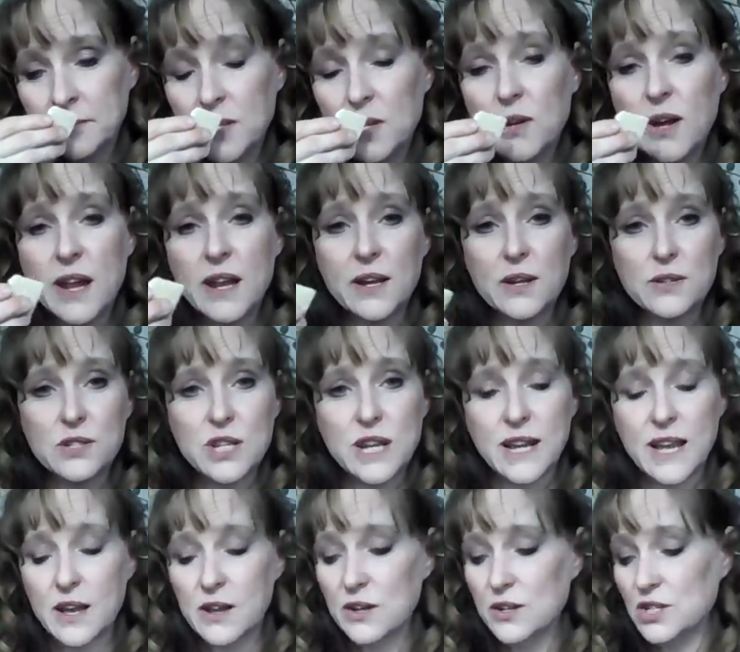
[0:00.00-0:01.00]
You gotta go
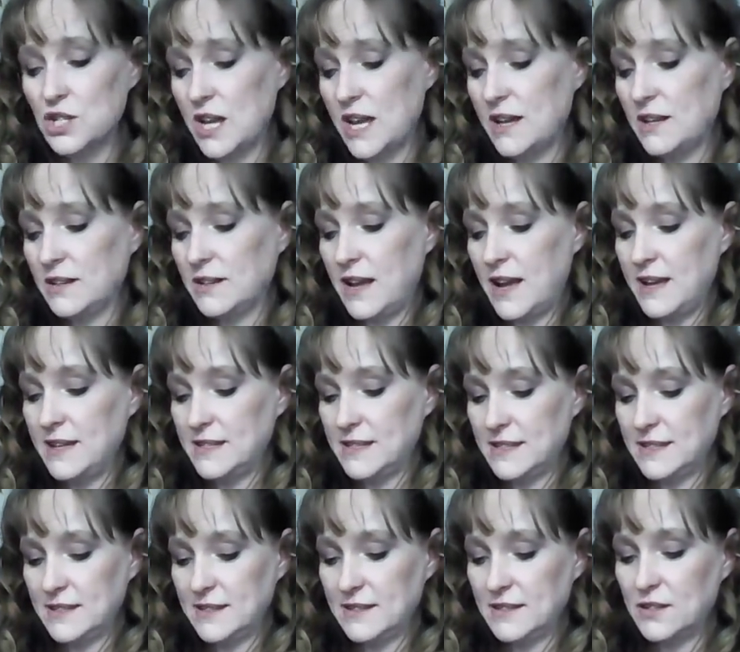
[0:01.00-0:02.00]
check out her channel, guys.
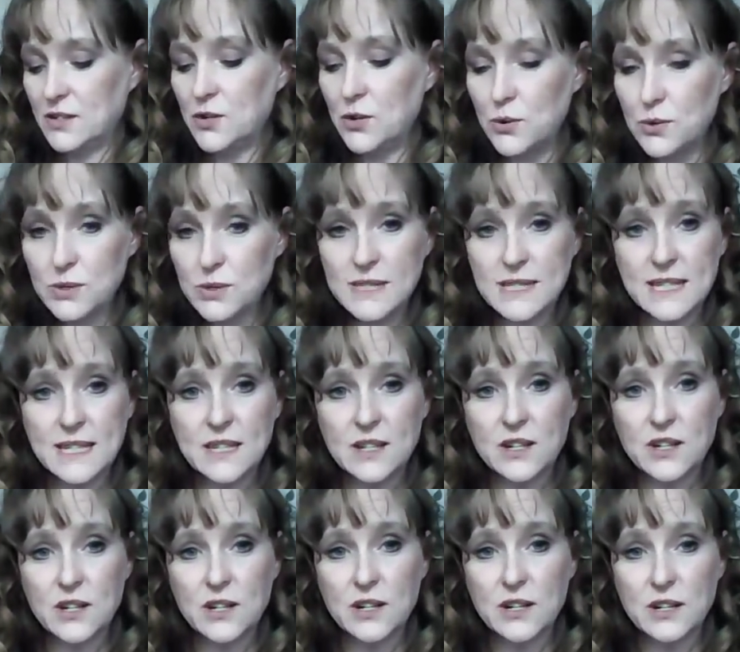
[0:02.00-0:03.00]
Go see
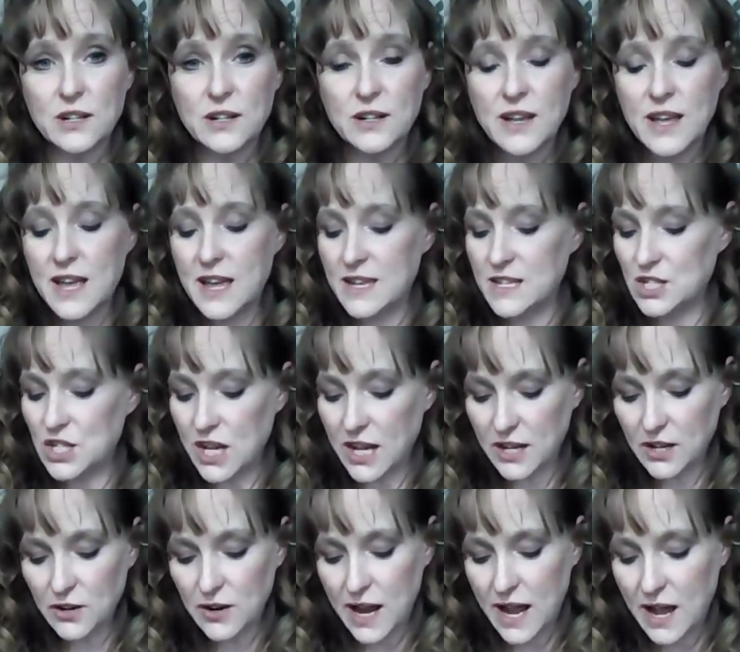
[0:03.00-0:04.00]
her,
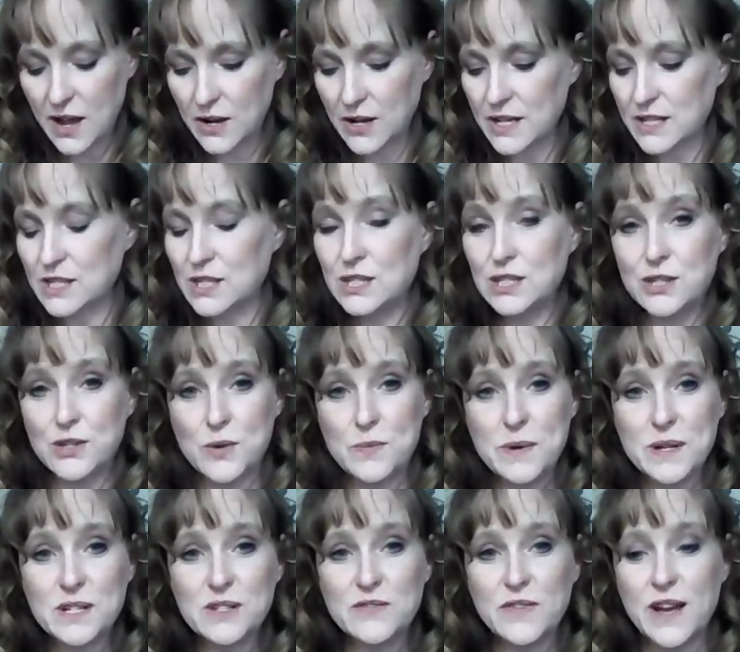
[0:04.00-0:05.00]
check her out. So
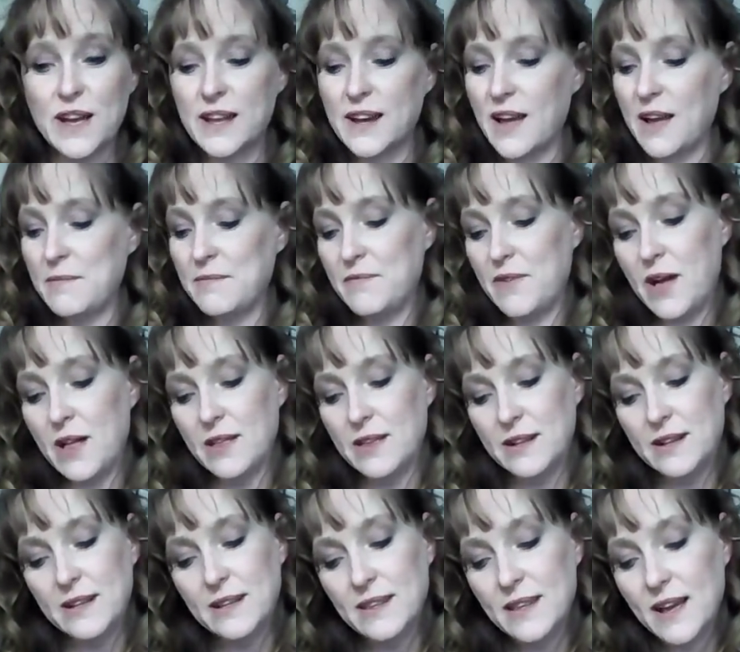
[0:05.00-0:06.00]
much fun. I'm
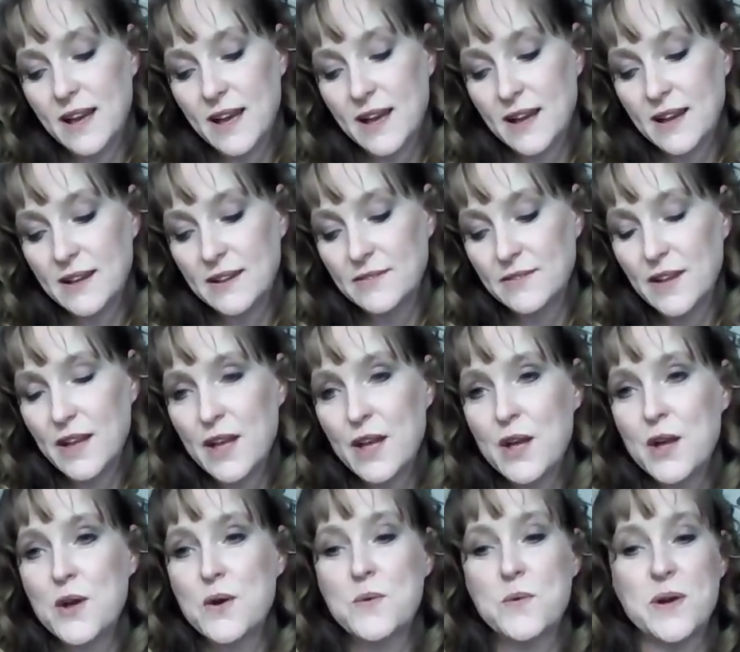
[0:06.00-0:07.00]
falling in love
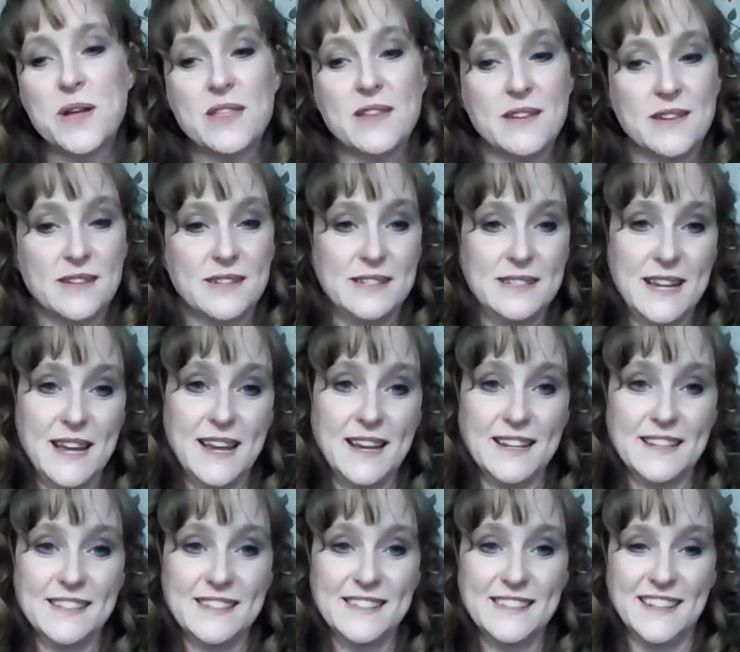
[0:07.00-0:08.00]
with her
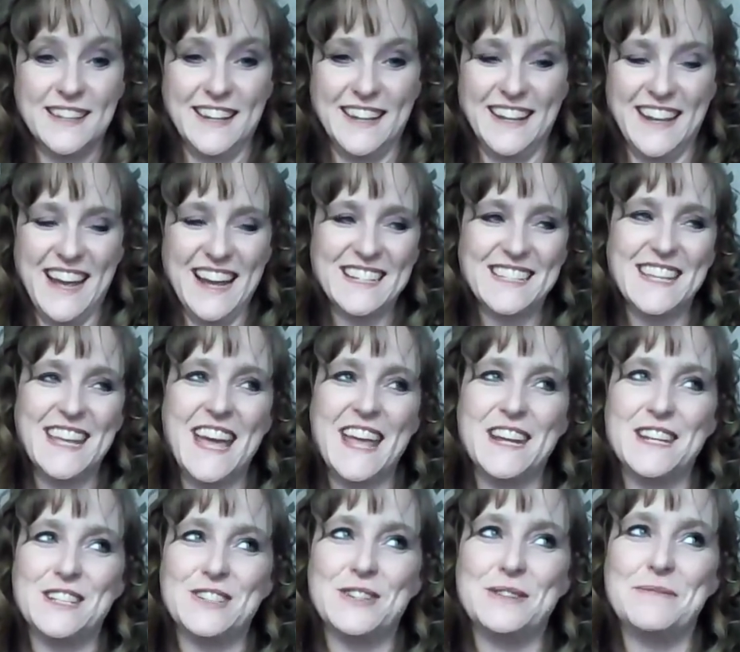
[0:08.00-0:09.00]
snakes. Actually, I
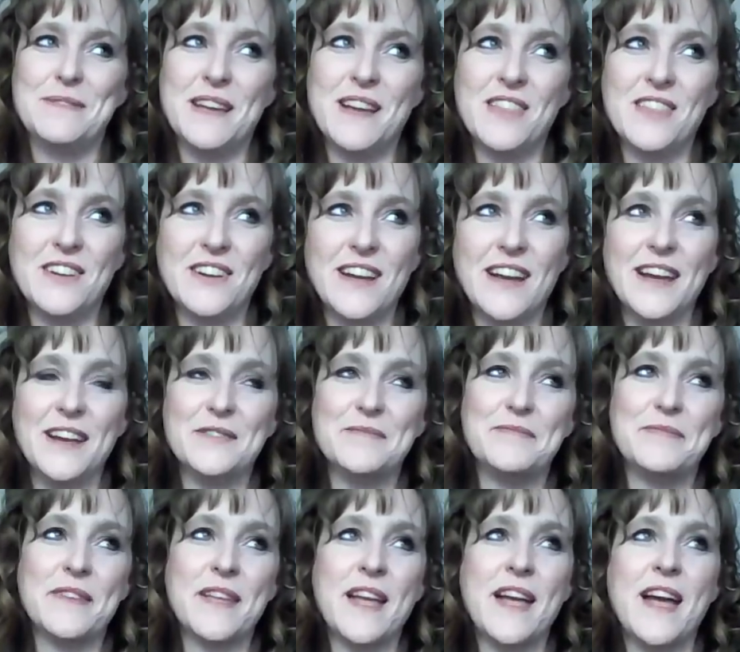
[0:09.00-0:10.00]
had a dream the other
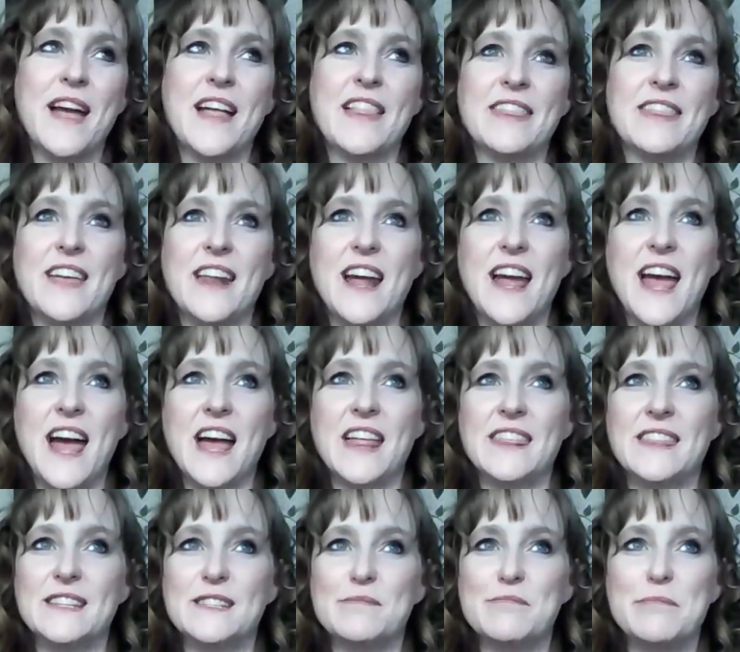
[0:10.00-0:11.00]
night that I
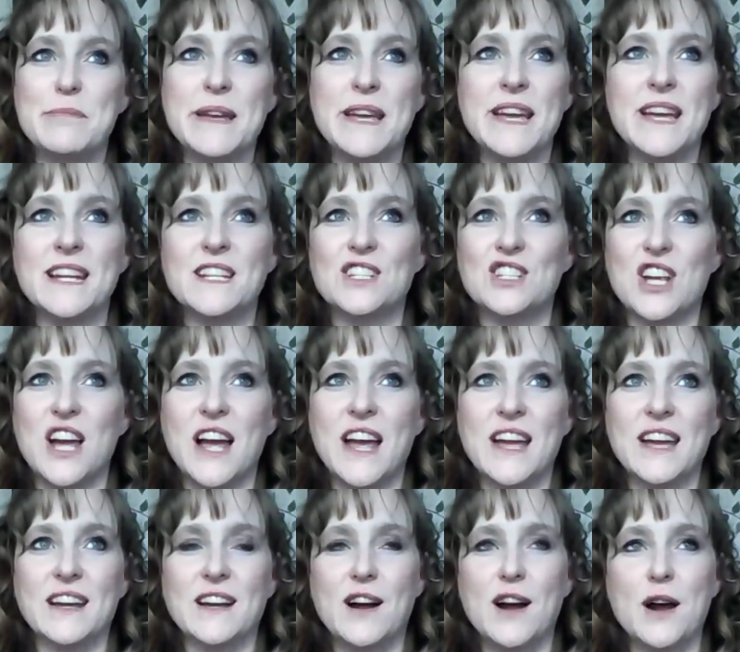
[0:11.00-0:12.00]
had this big
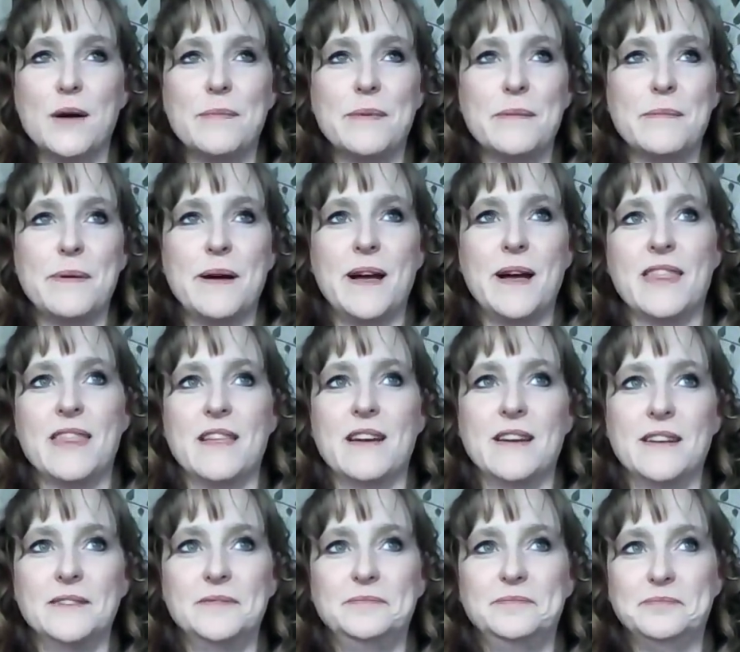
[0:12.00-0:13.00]
giant carpet
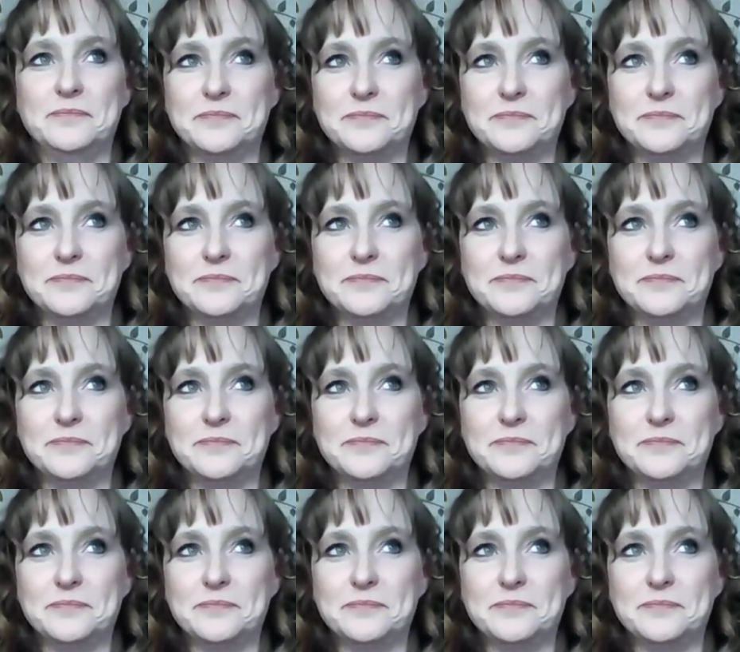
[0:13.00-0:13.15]
python.